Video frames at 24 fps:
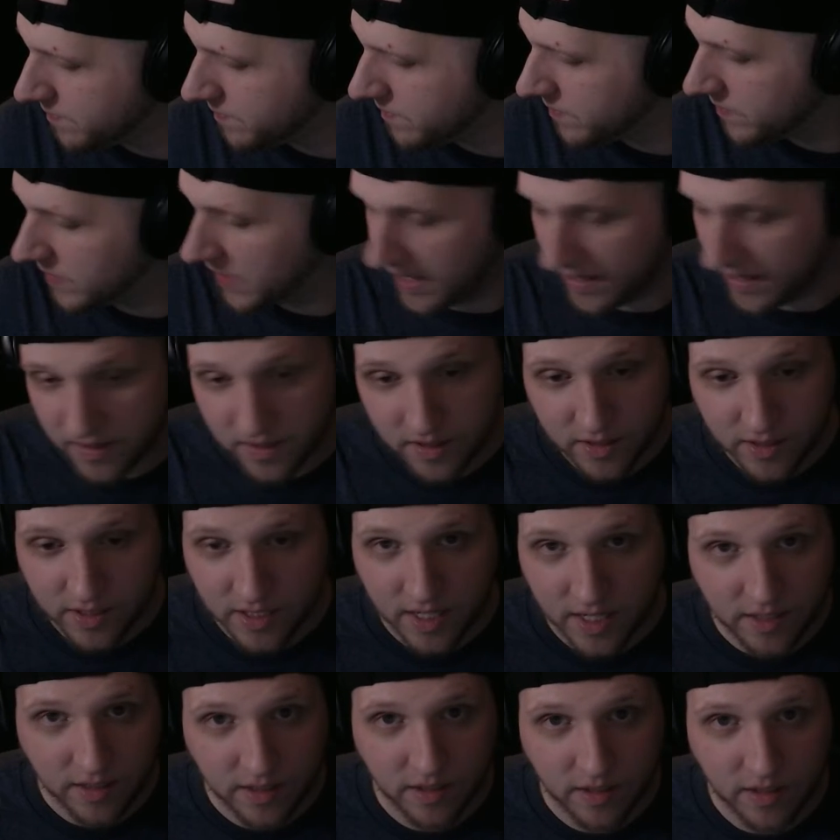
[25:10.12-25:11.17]
And then it's
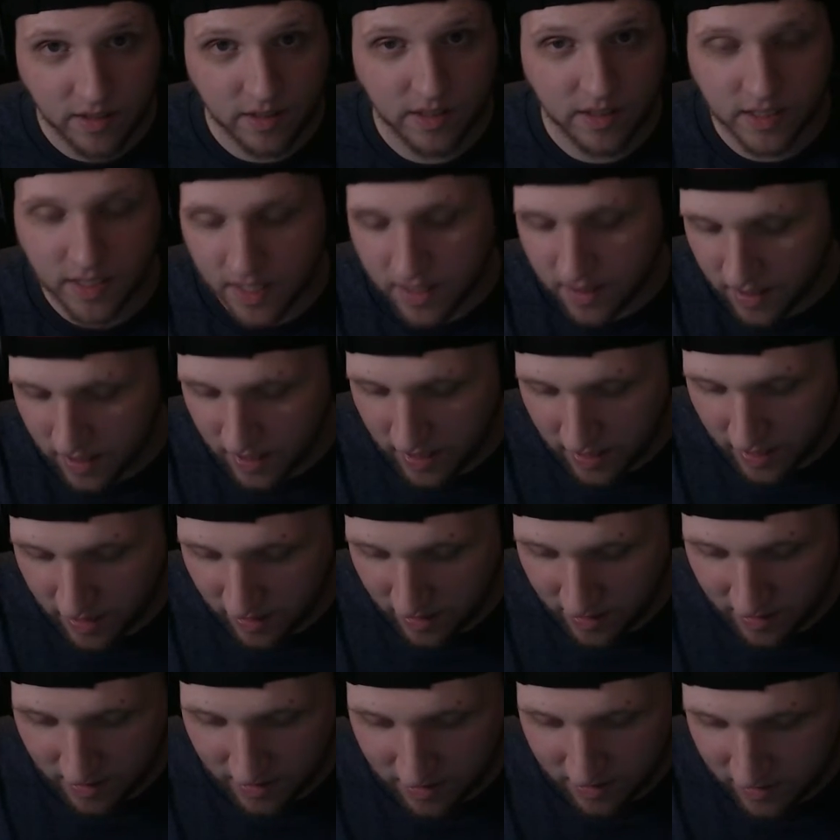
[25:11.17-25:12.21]
got a
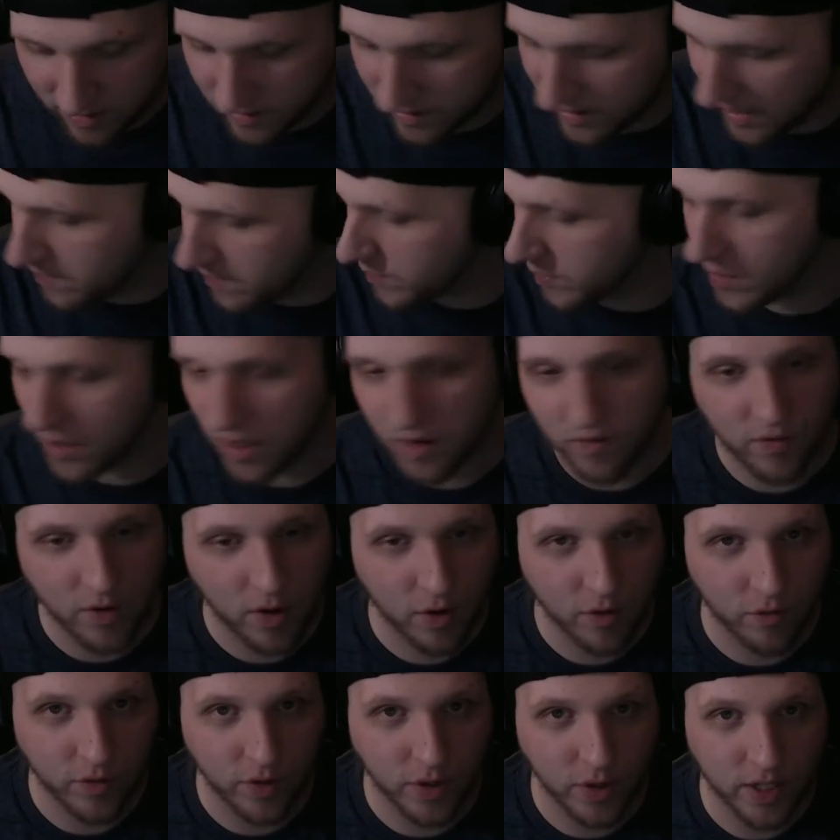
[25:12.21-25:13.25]
tablecloth
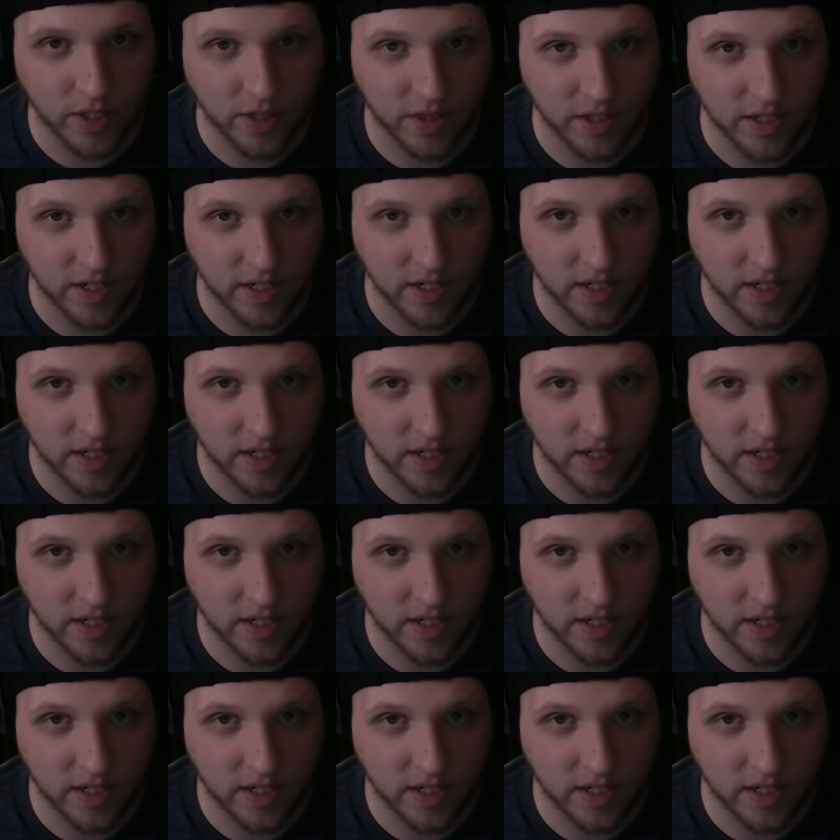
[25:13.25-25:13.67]
over it that